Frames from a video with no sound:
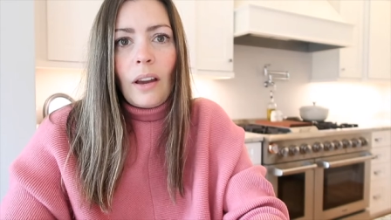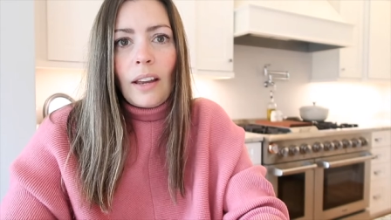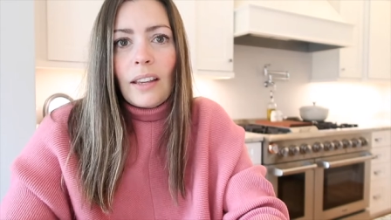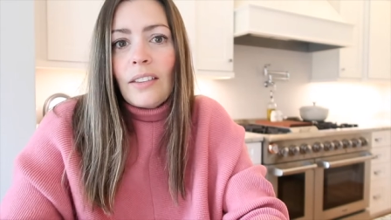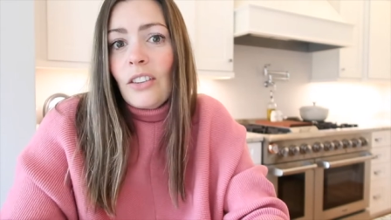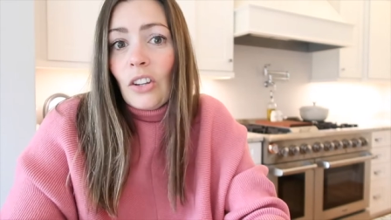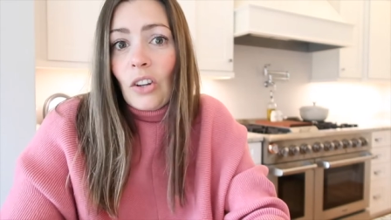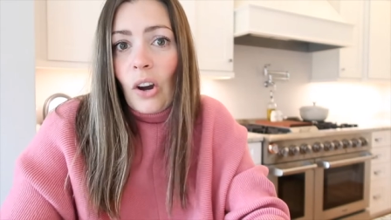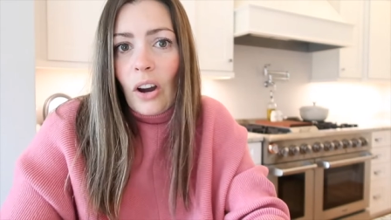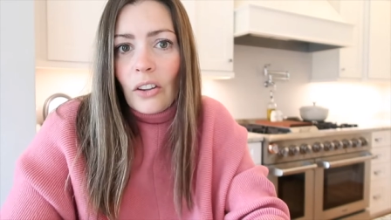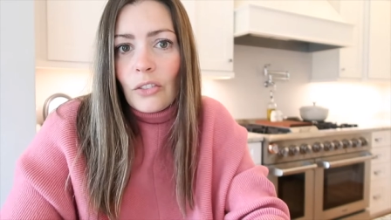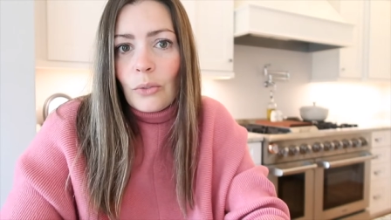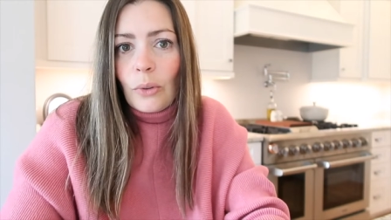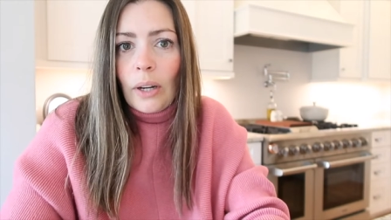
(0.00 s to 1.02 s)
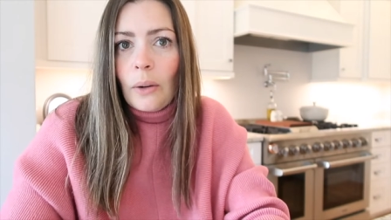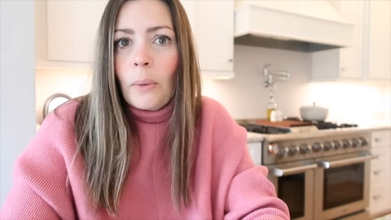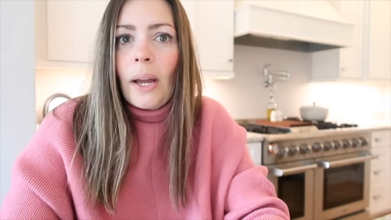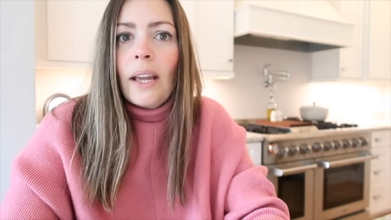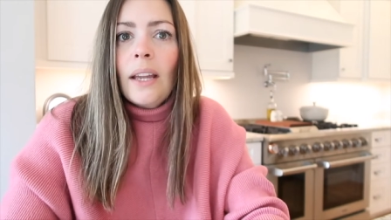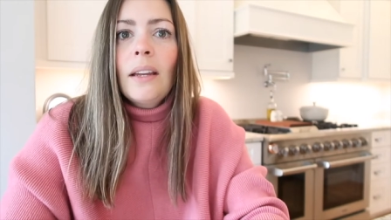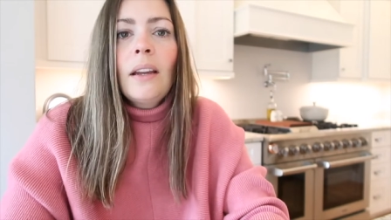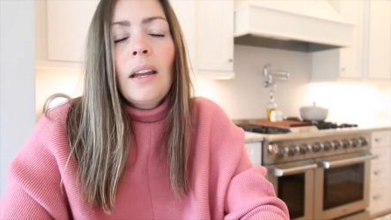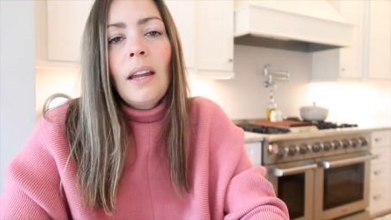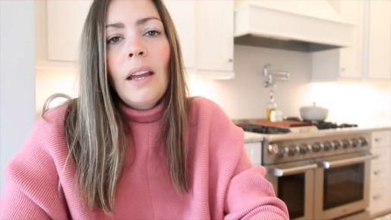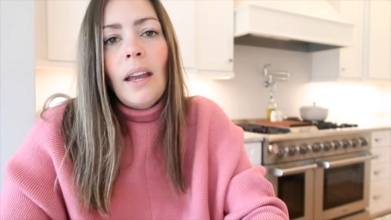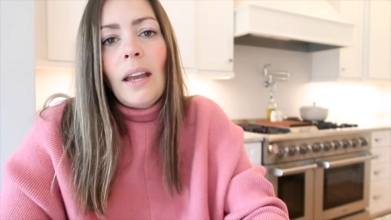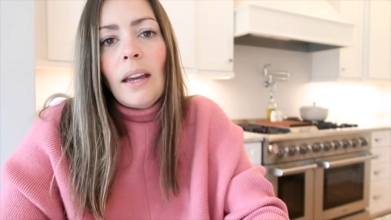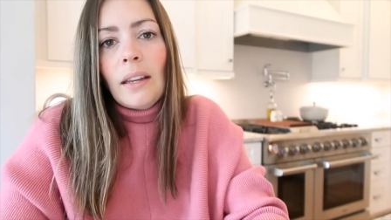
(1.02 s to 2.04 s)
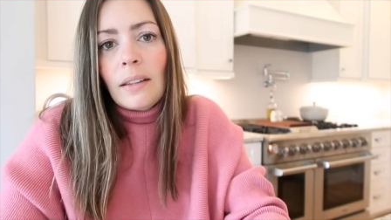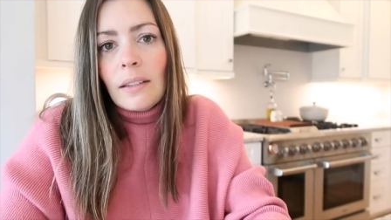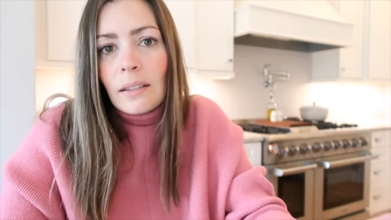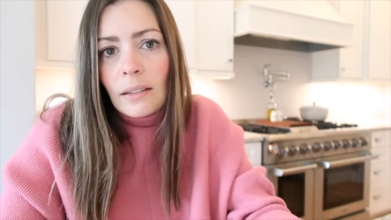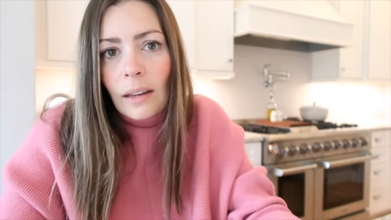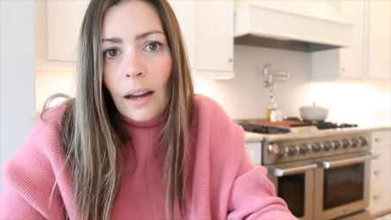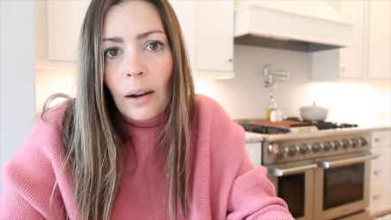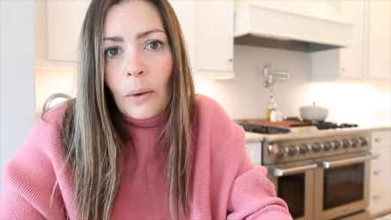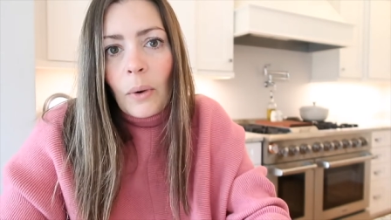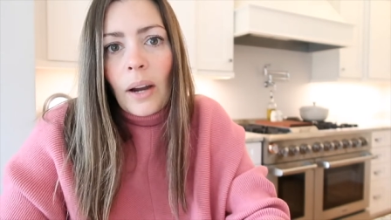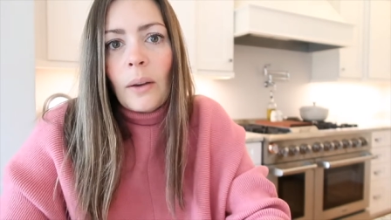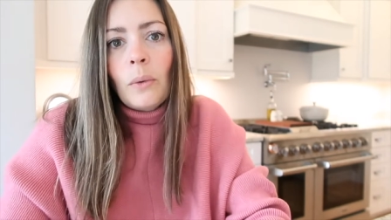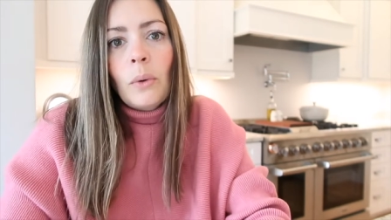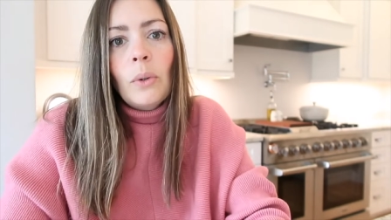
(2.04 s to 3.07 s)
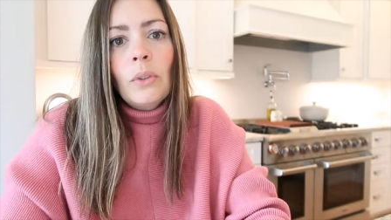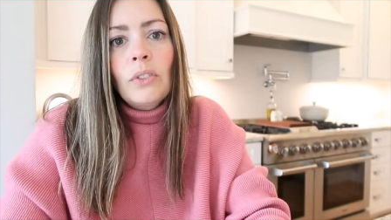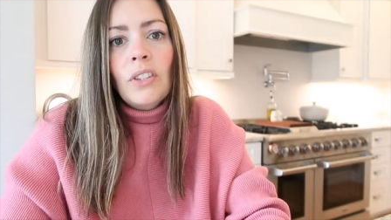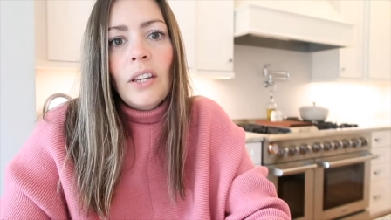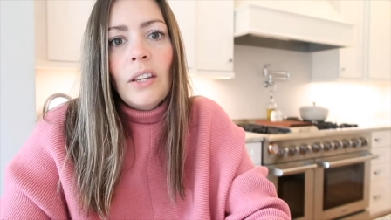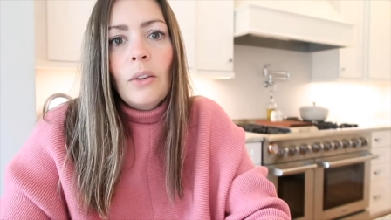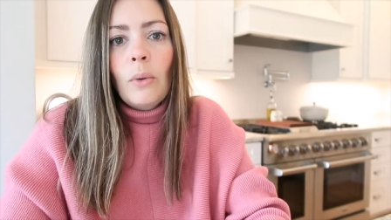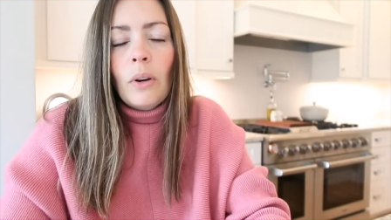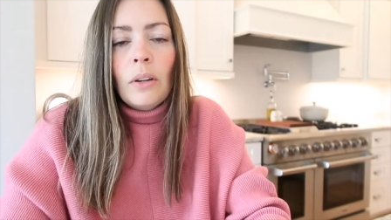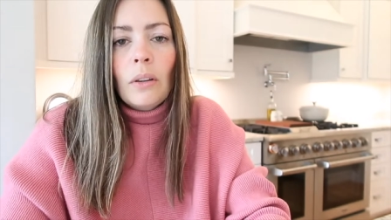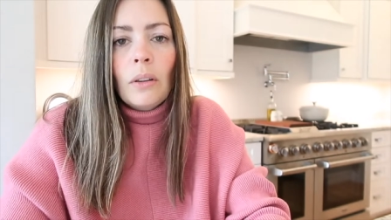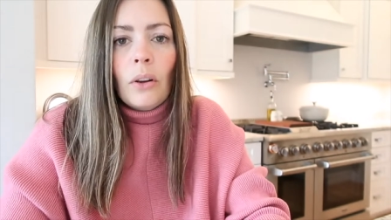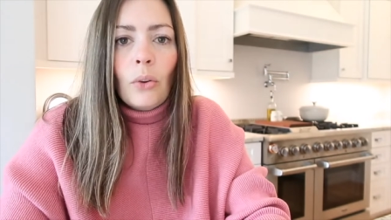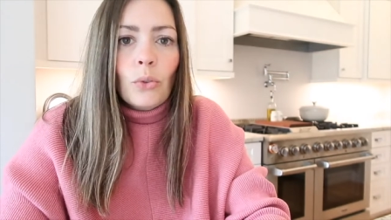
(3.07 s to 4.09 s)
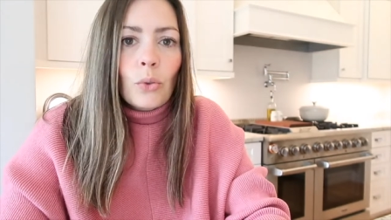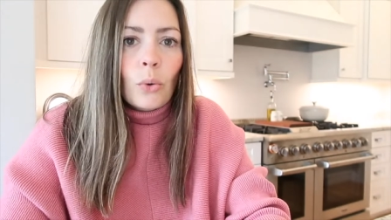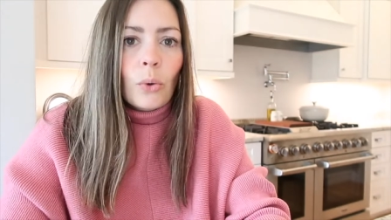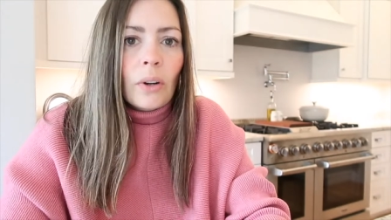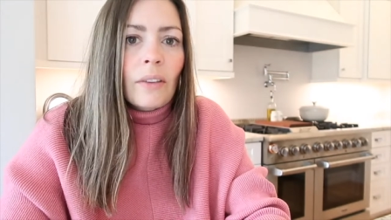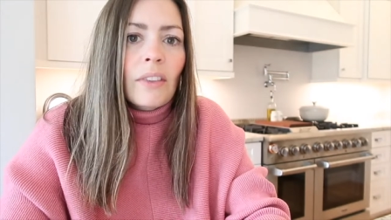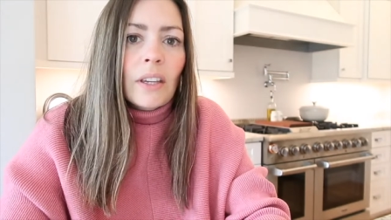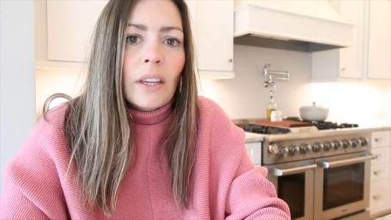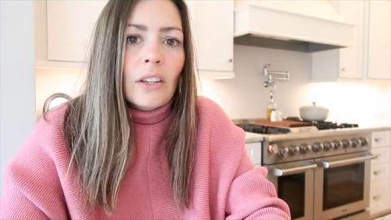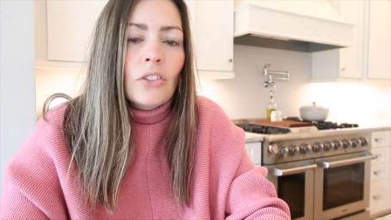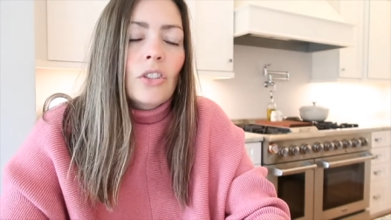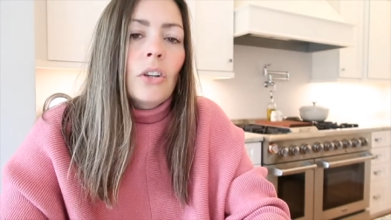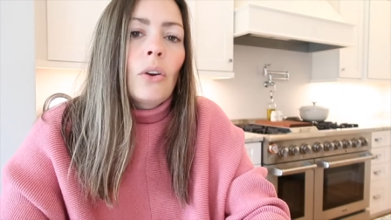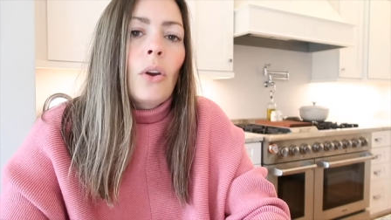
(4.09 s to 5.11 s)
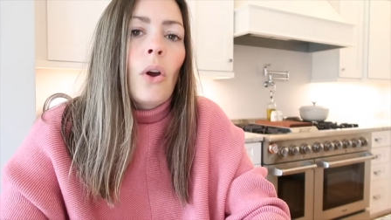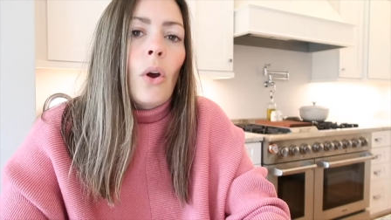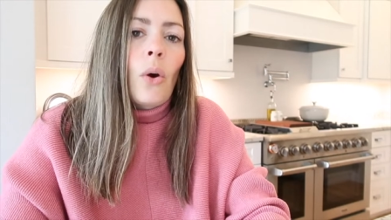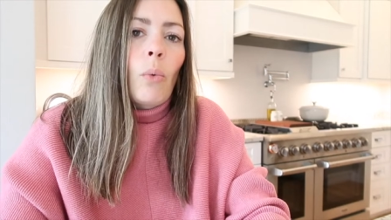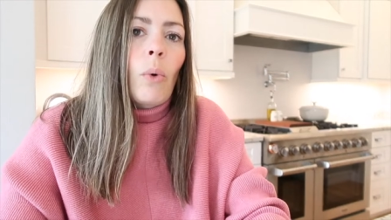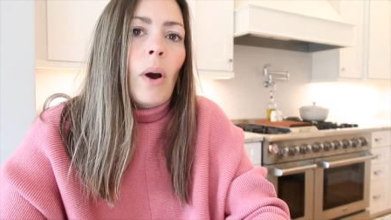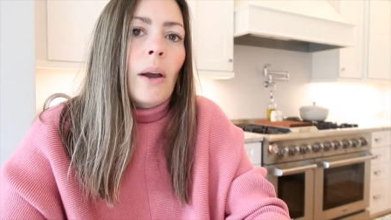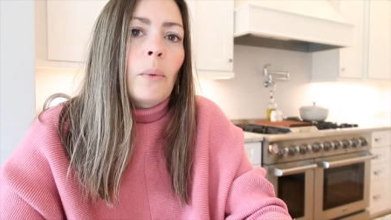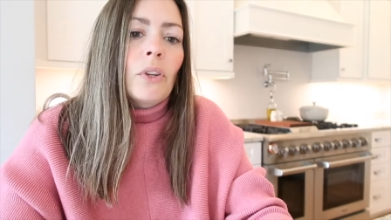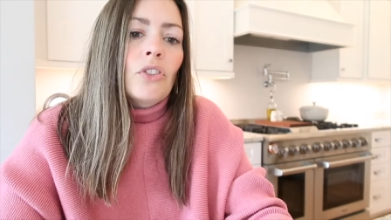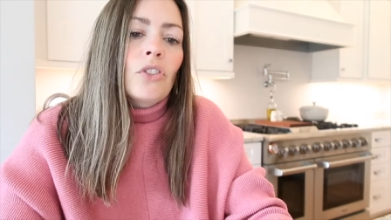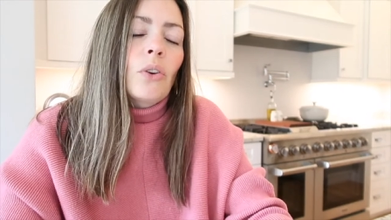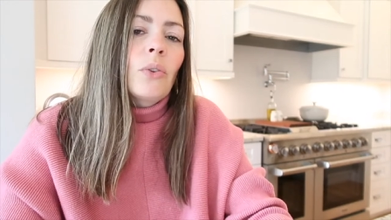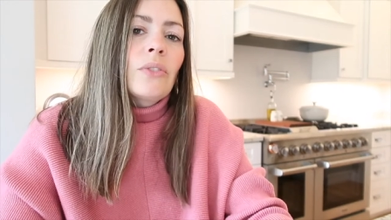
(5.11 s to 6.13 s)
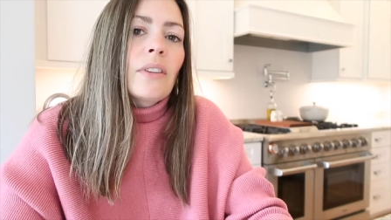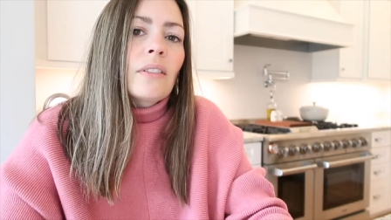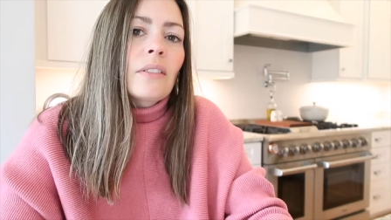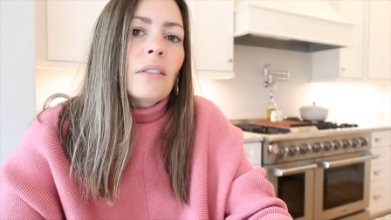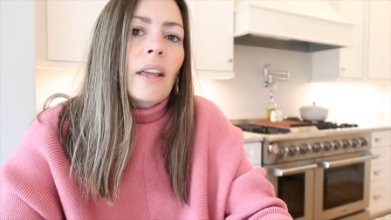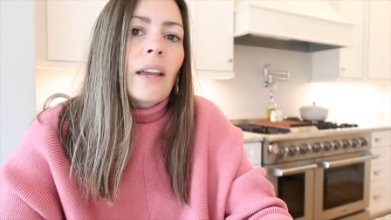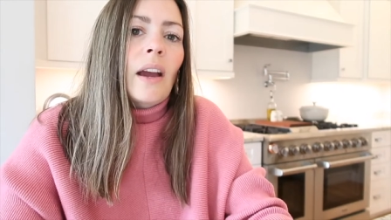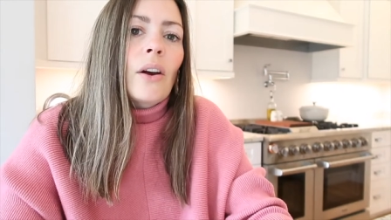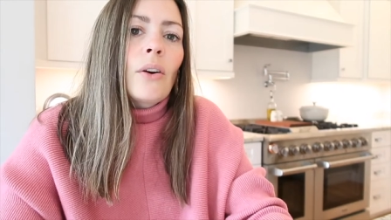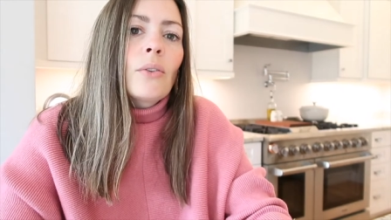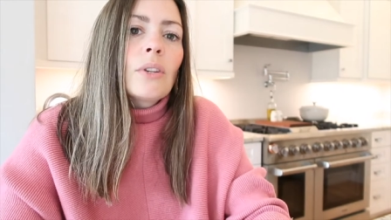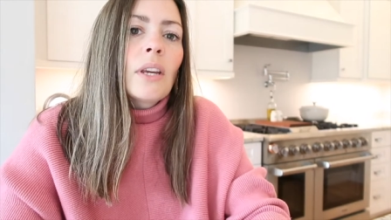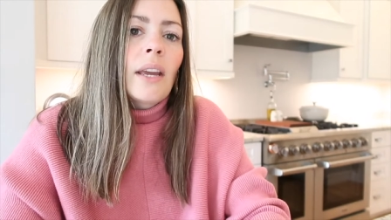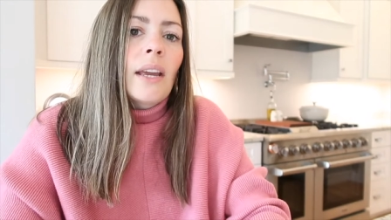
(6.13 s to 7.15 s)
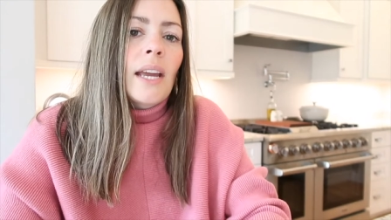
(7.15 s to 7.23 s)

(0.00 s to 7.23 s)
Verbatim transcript: I guess, the cost right away. And now I will take you on a little tour of the kitchen, why we chose this layout,